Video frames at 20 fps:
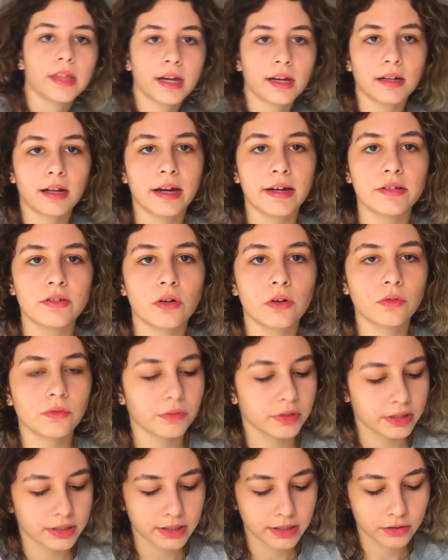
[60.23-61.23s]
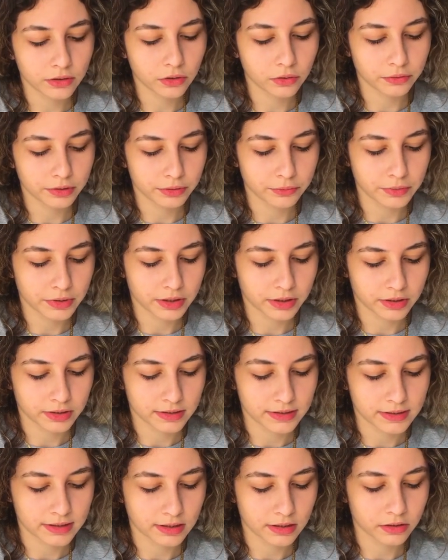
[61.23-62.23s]
Then I don't really go in with the
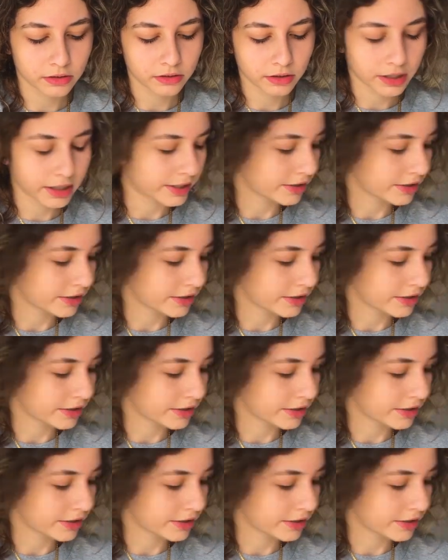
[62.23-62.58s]
concealer.